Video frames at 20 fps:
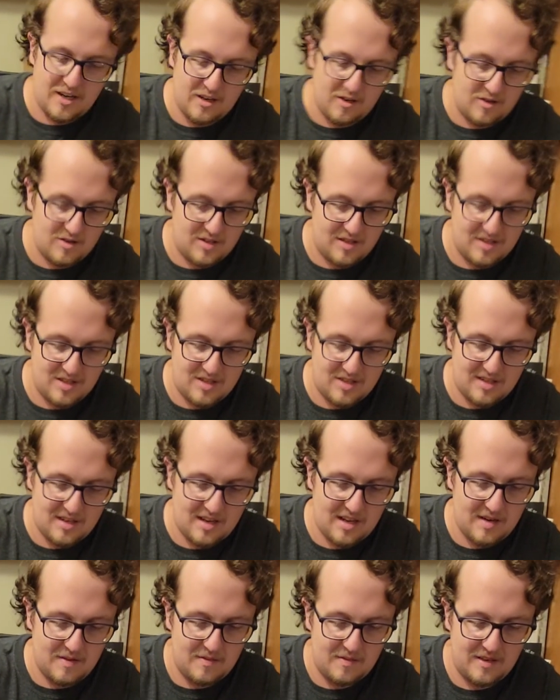knows this.
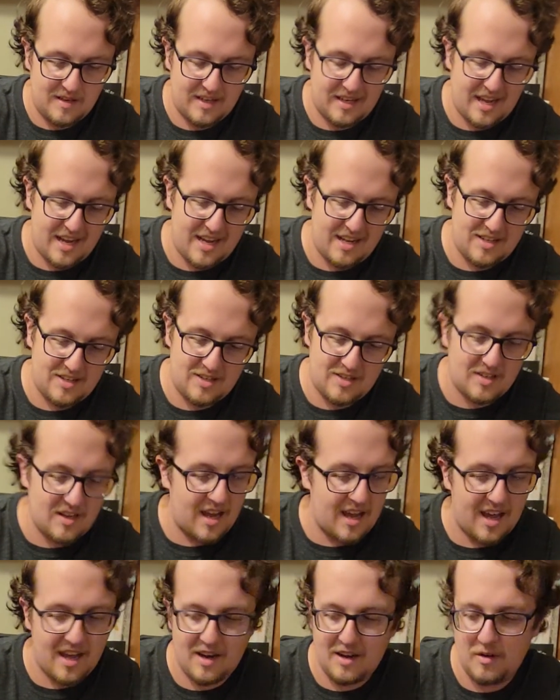It negates
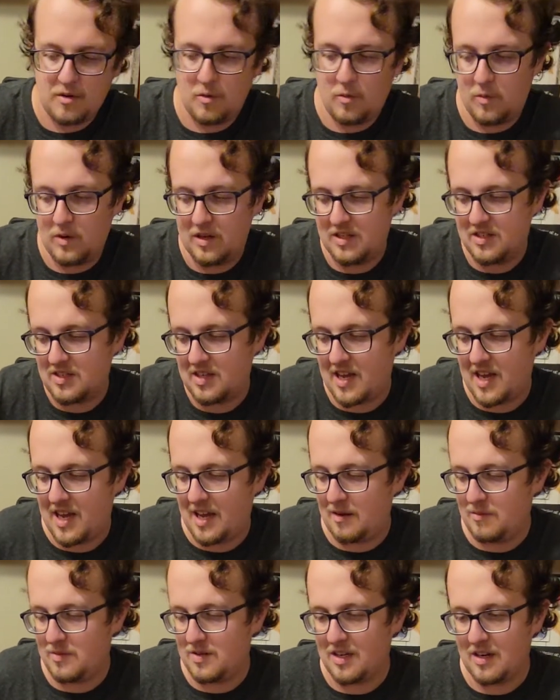and wins
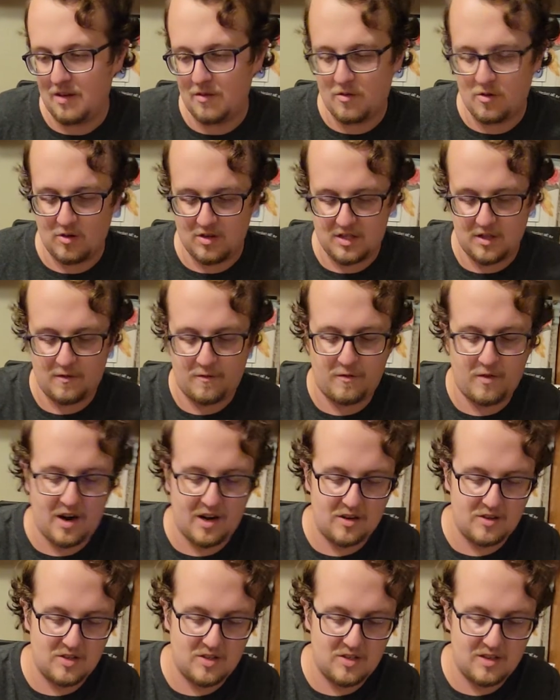games. And of course, the
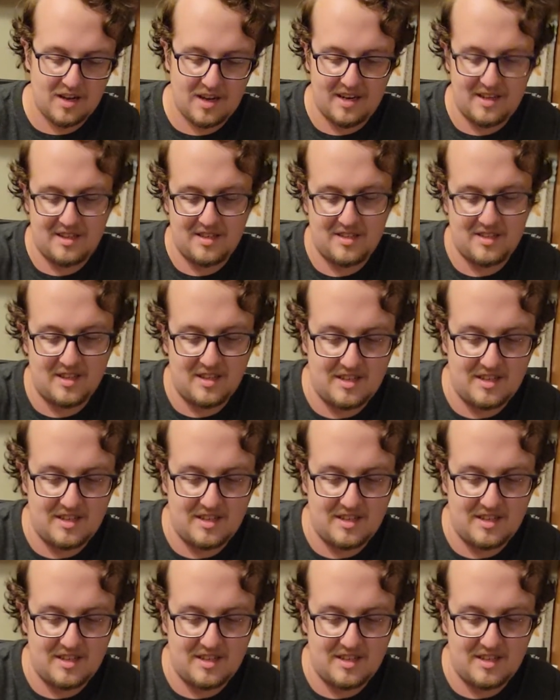final slot is the